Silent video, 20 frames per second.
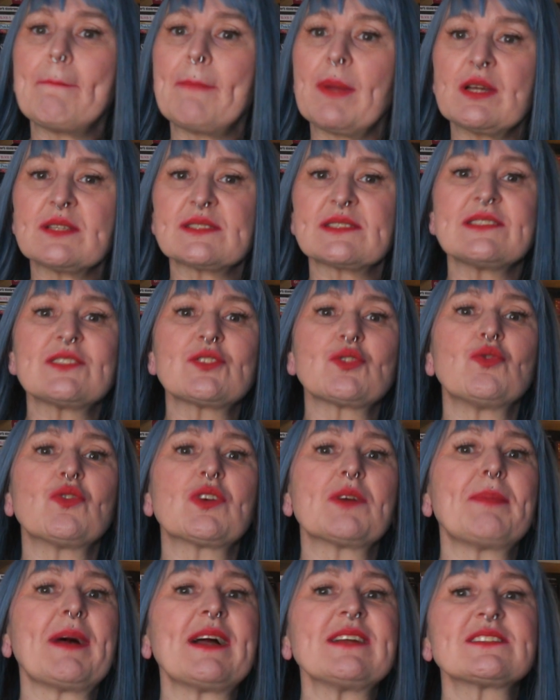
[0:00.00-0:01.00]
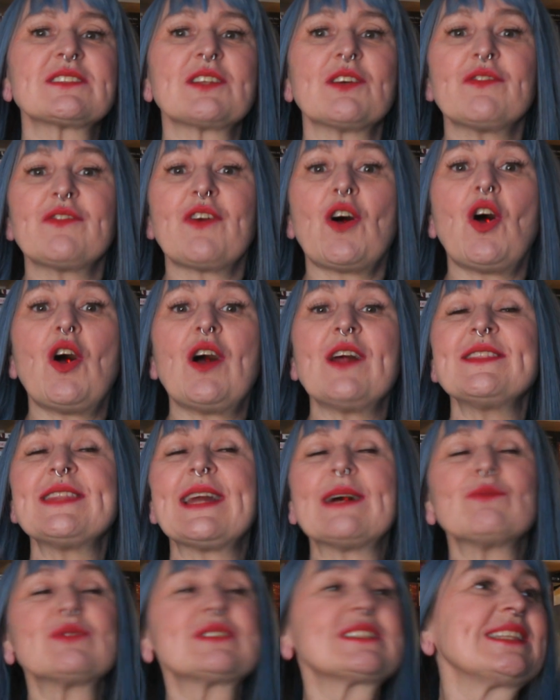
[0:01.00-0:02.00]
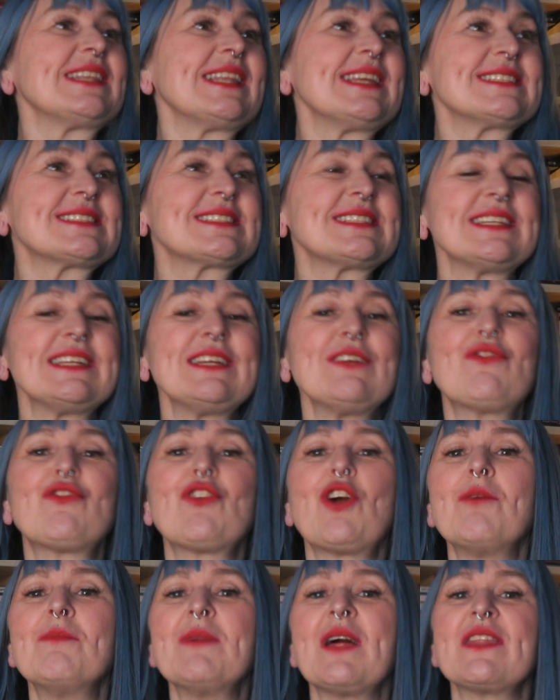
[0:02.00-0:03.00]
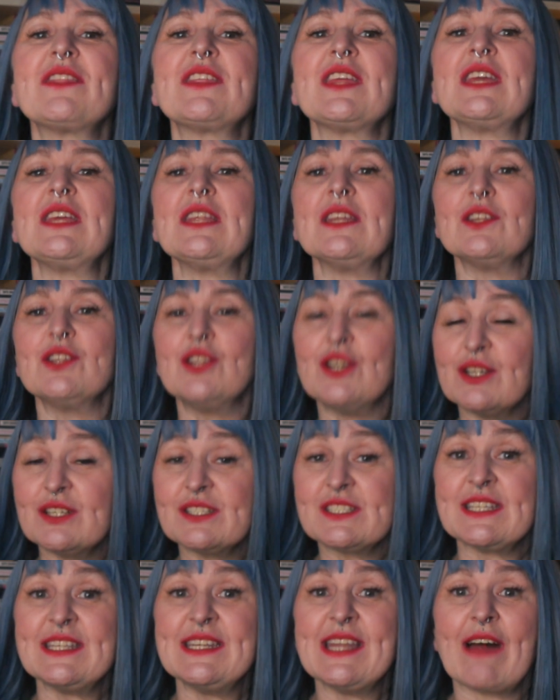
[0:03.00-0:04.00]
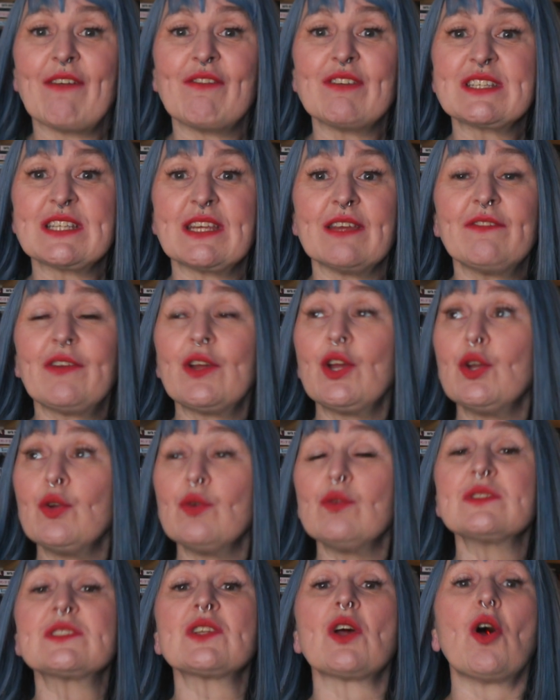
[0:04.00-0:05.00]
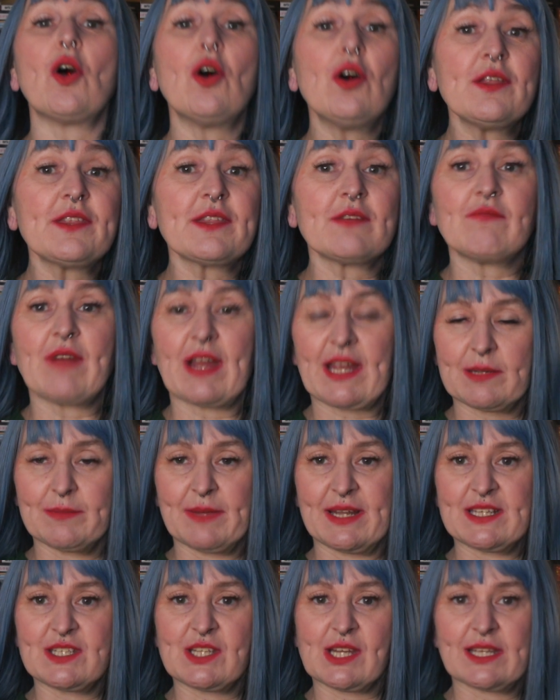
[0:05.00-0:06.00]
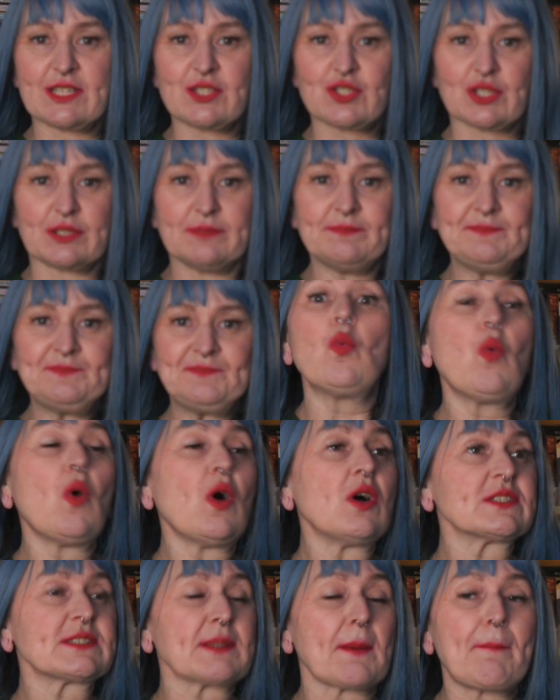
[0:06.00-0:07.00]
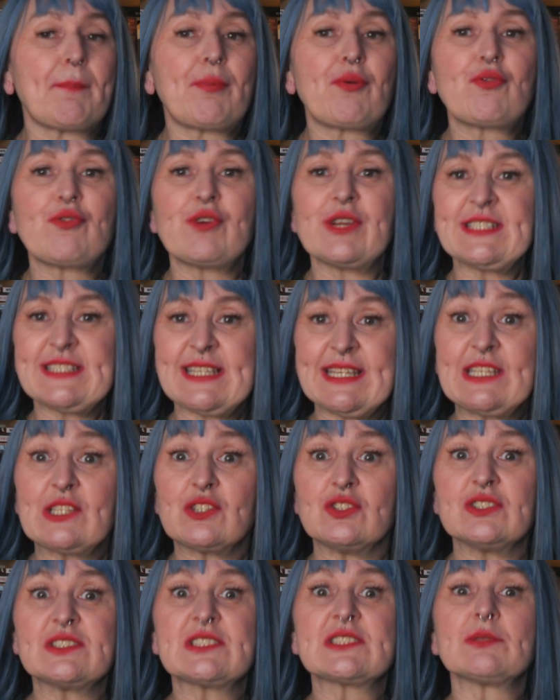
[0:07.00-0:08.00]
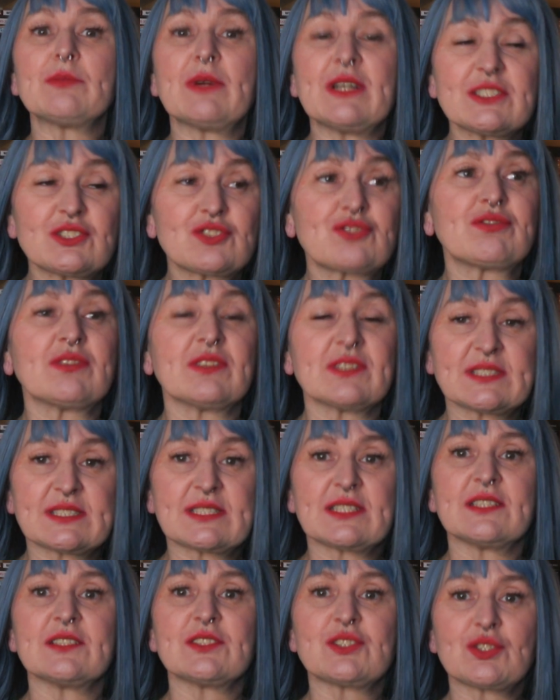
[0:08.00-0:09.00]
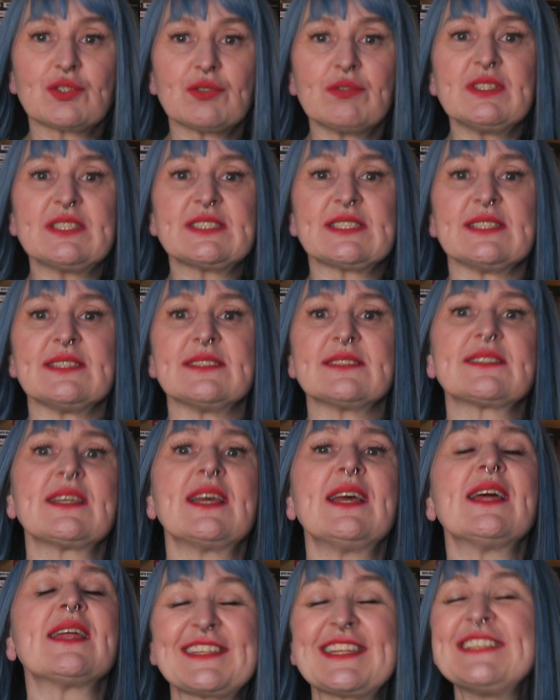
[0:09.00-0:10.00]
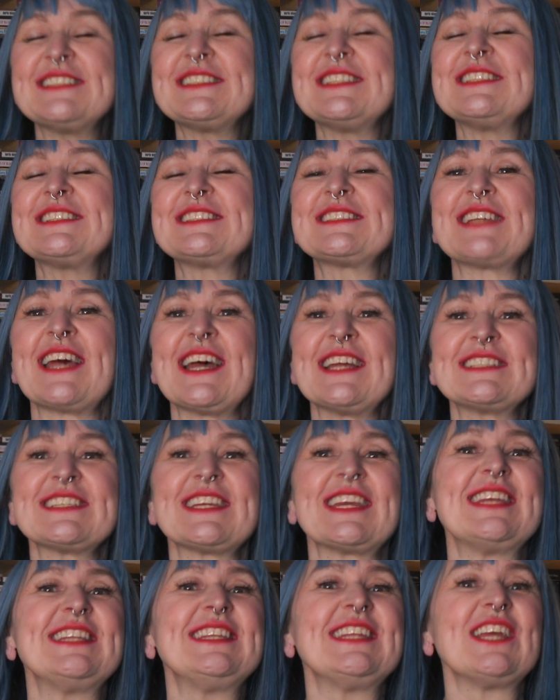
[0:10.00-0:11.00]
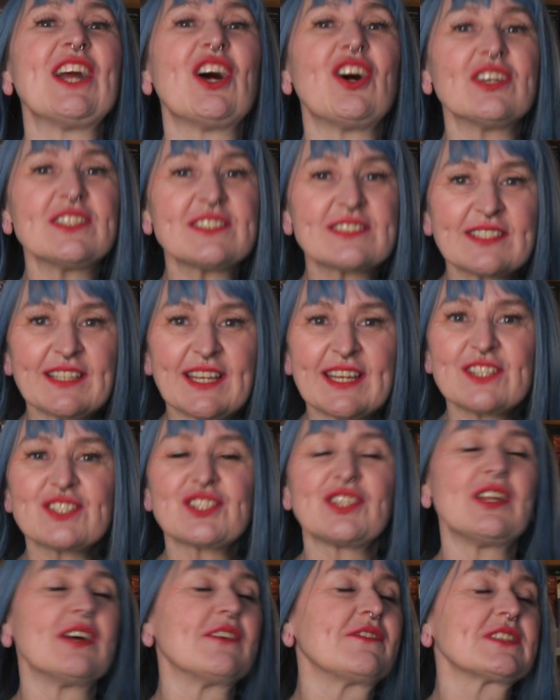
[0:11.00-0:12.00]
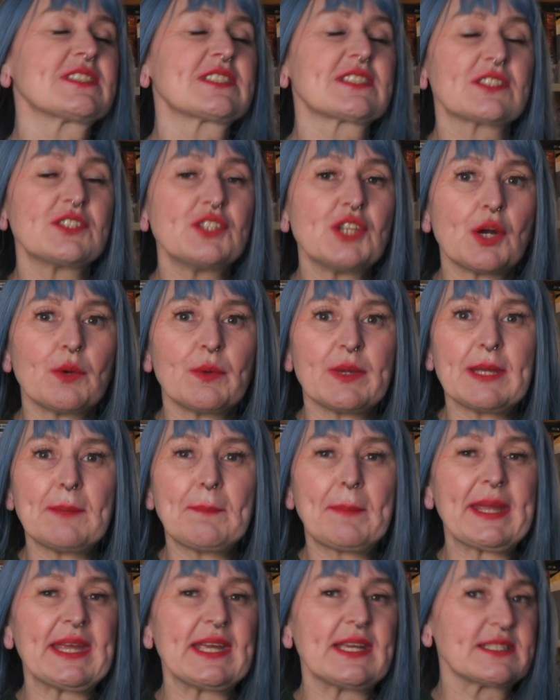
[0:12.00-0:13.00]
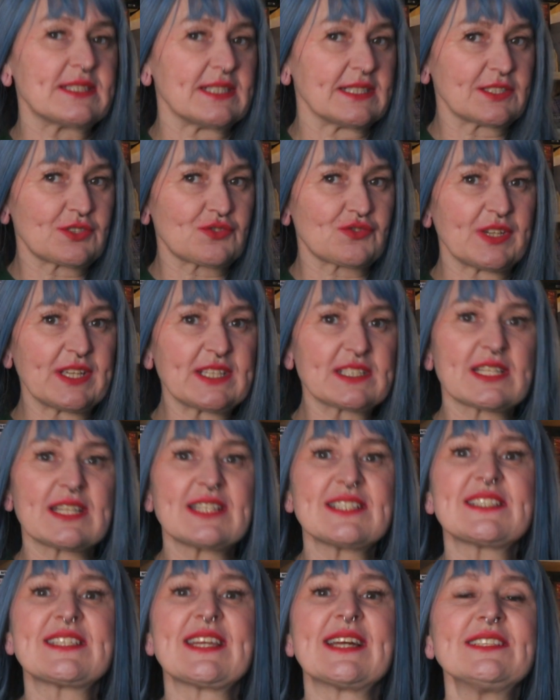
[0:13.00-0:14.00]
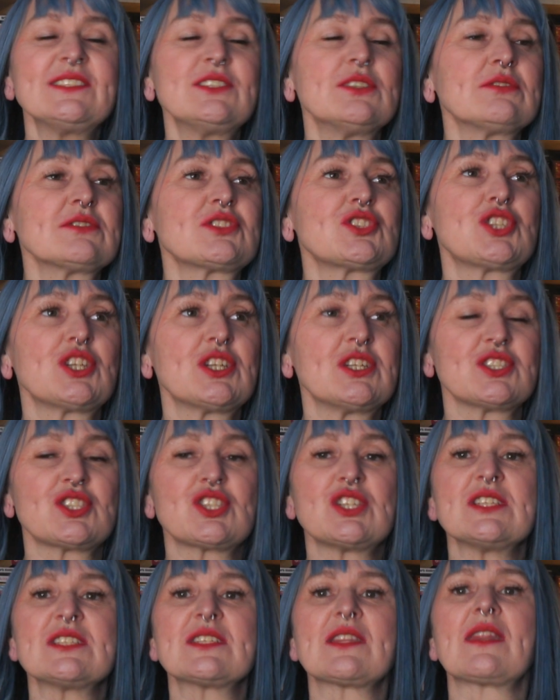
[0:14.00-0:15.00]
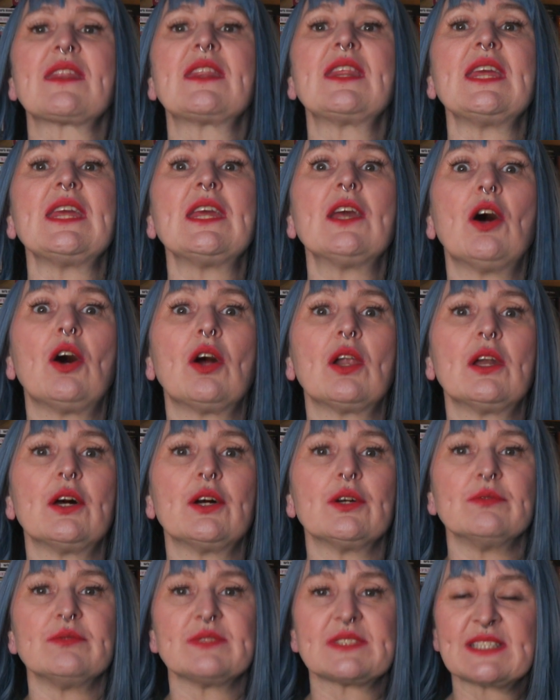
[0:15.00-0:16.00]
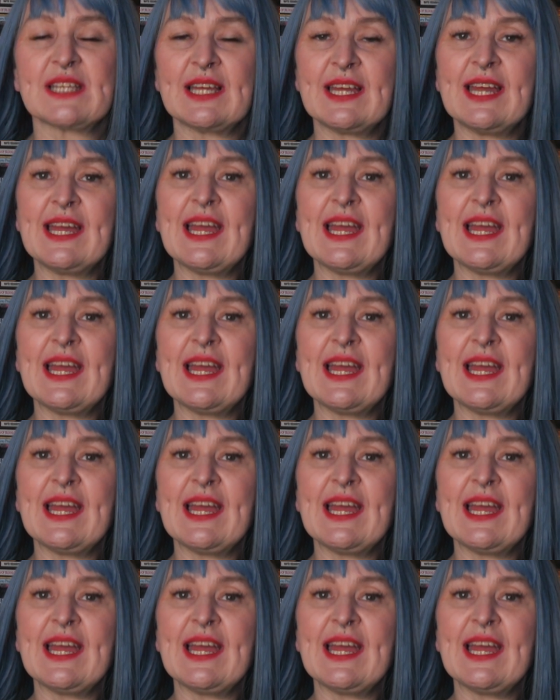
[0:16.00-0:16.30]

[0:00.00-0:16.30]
person talk about so far, and that was Leslie from the Nerdy Narrative, whose other recommendation was pretty good, so I trust her choices. This is set in the isolation of a snowy Peak District, Daniel Church's The Hollows.